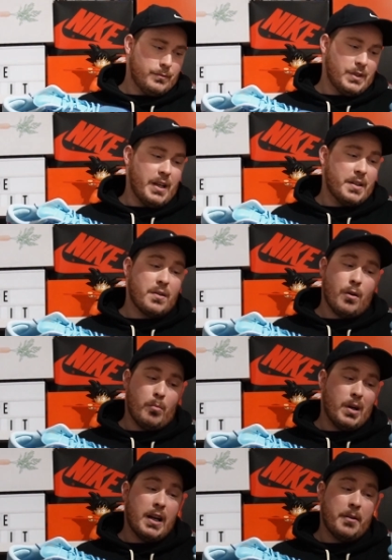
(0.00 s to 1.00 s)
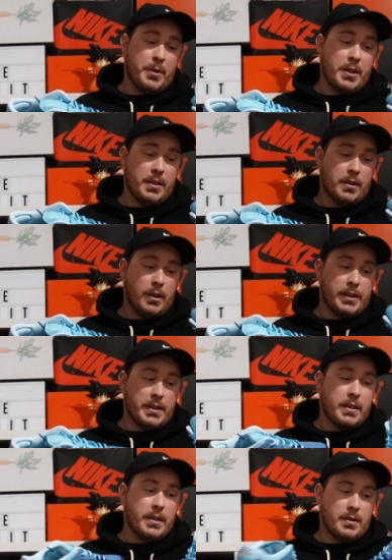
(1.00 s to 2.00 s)
Yeah, it's not bad, man. Like
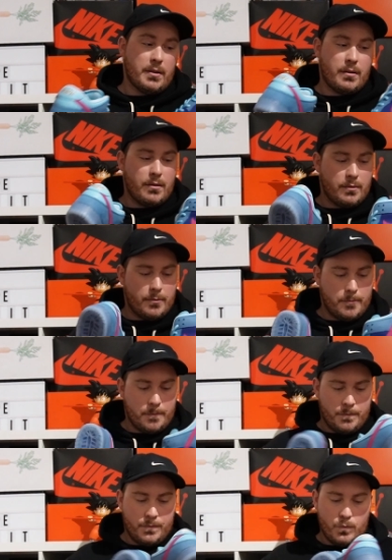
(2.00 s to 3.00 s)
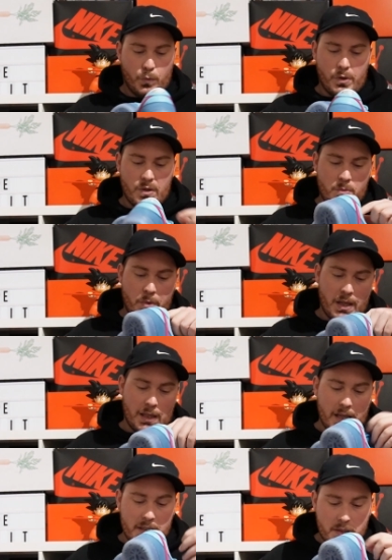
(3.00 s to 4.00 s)
it's, we got spare
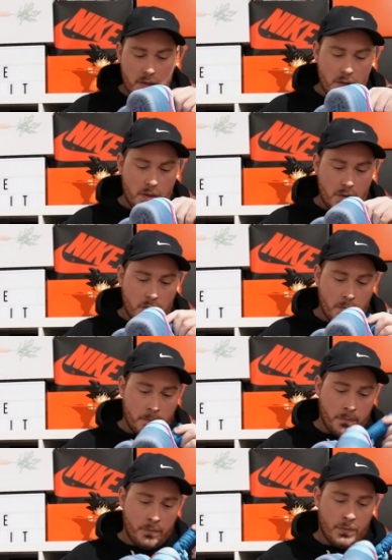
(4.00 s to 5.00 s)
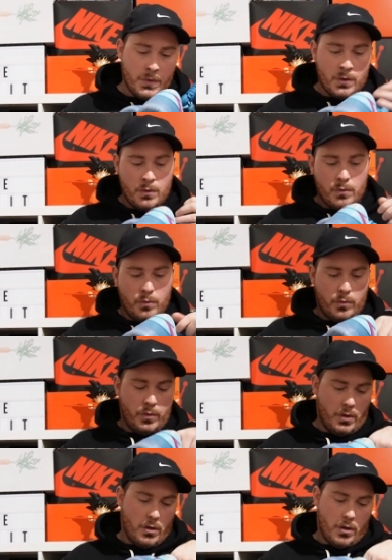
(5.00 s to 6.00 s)
laces.
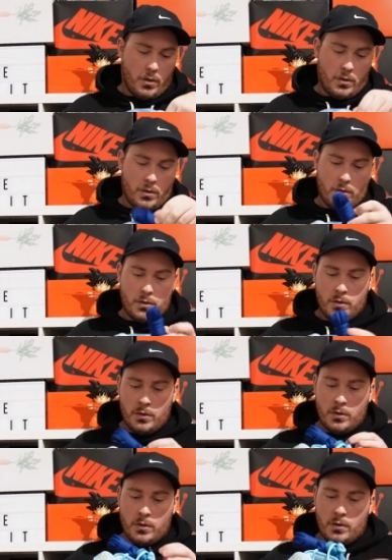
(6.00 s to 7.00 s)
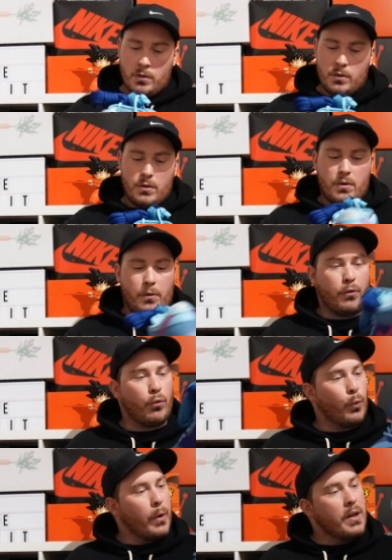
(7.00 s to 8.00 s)
We got so
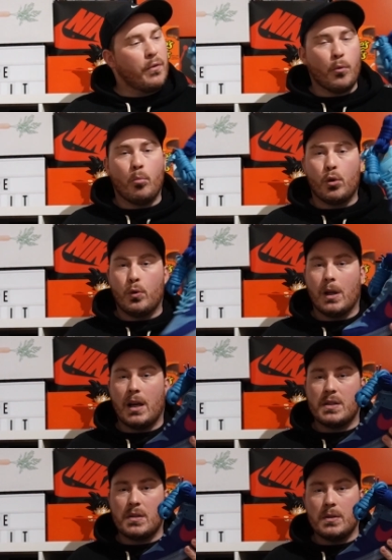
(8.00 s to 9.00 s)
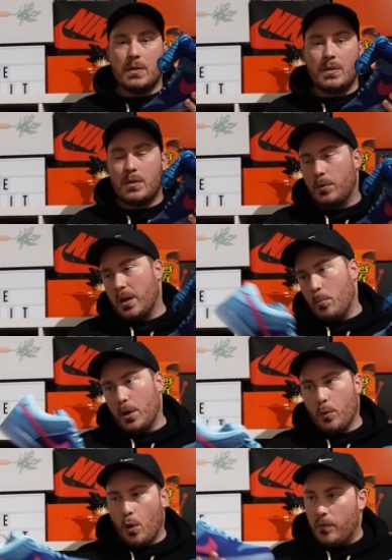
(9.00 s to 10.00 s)
three different blue laces. You'll get
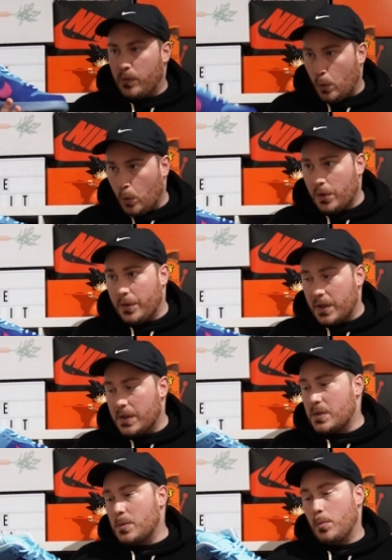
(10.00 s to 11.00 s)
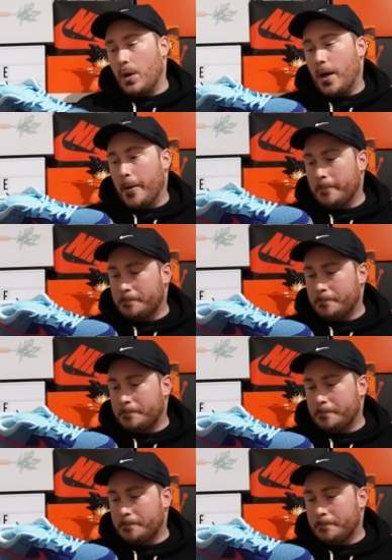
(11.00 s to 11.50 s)
B-roll for all of this, but